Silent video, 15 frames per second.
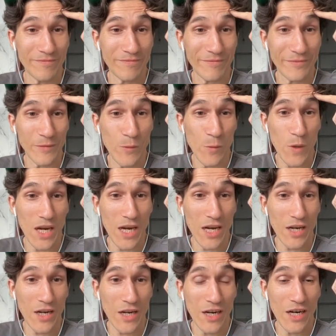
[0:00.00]
We
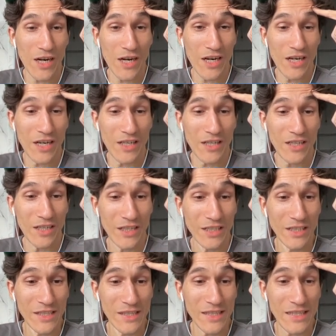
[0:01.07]
are
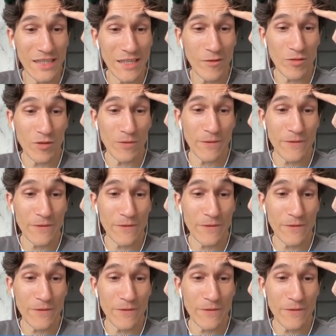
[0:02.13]
out of